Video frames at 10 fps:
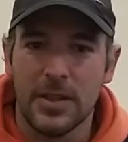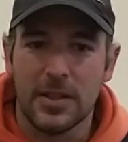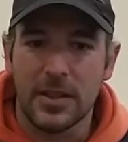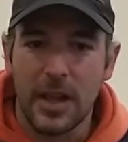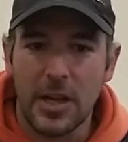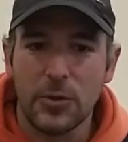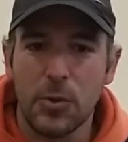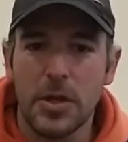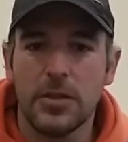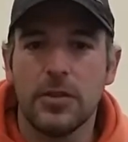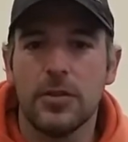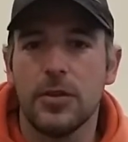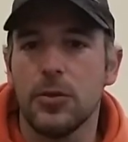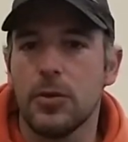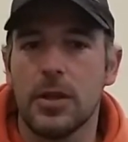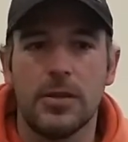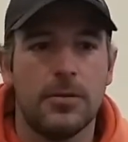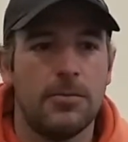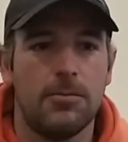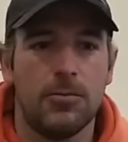Lightweight, you
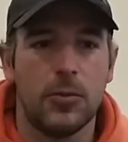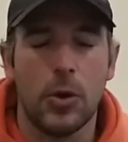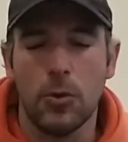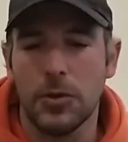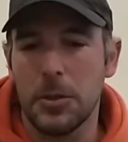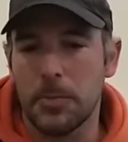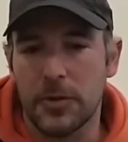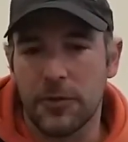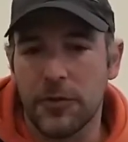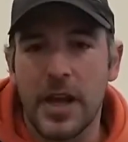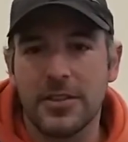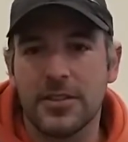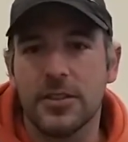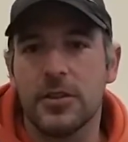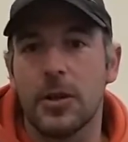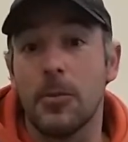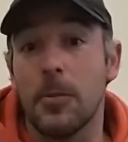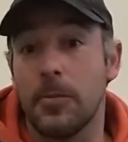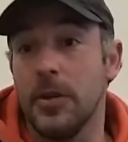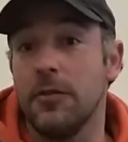can go deeper faster, come
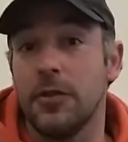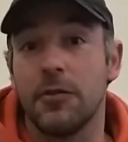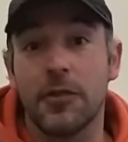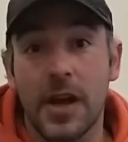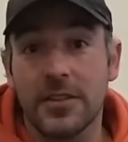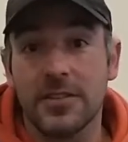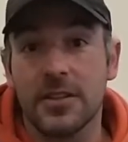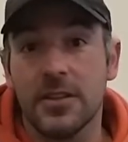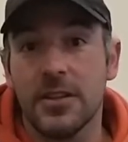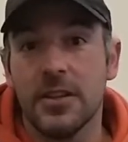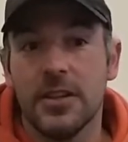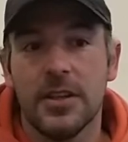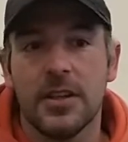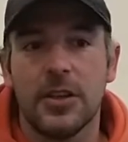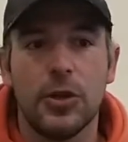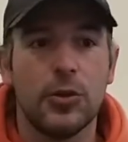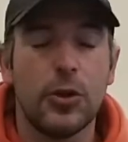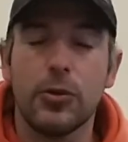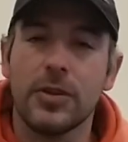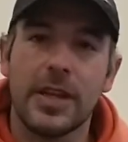up even faster. You
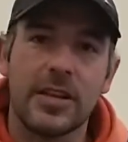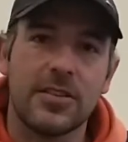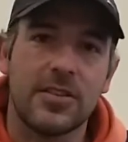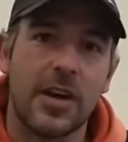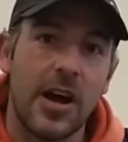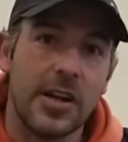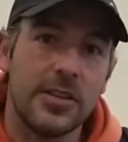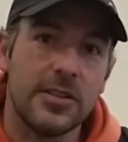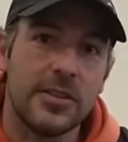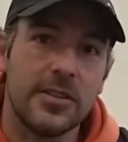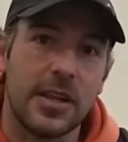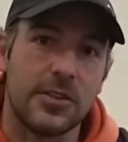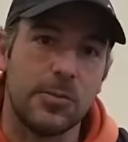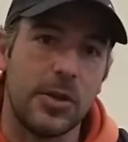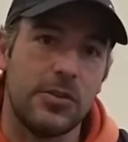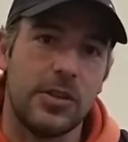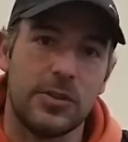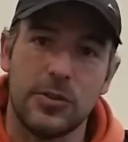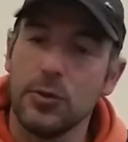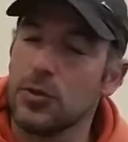don't get tired as much
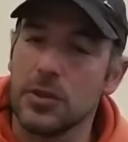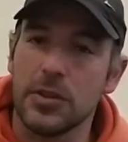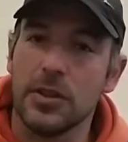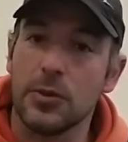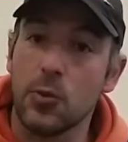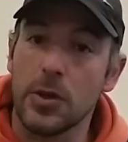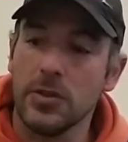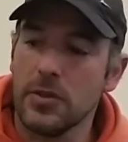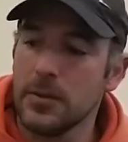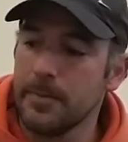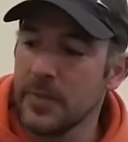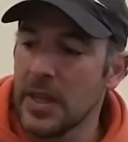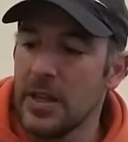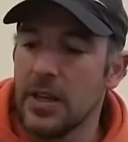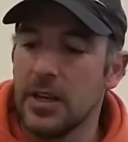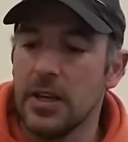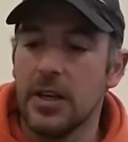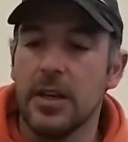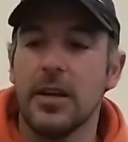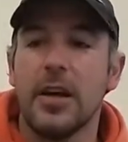as using the other ones.
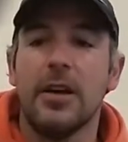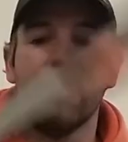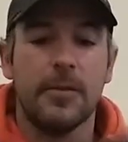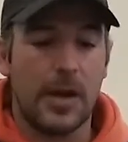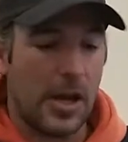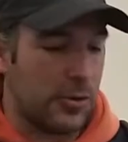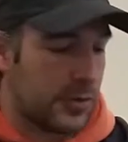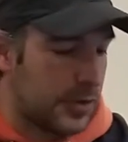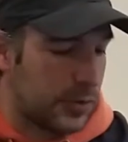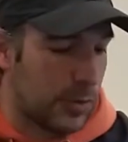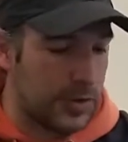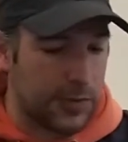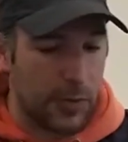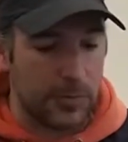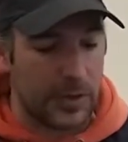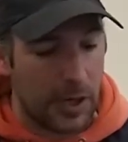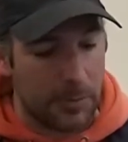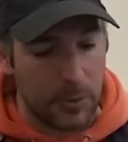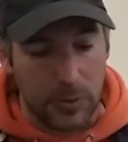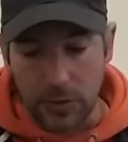I use this one from
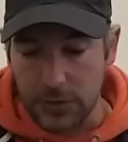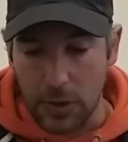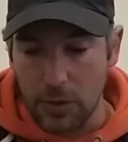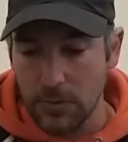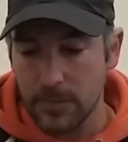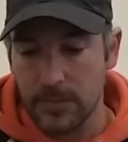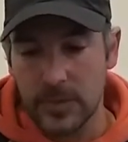Tarpoon also.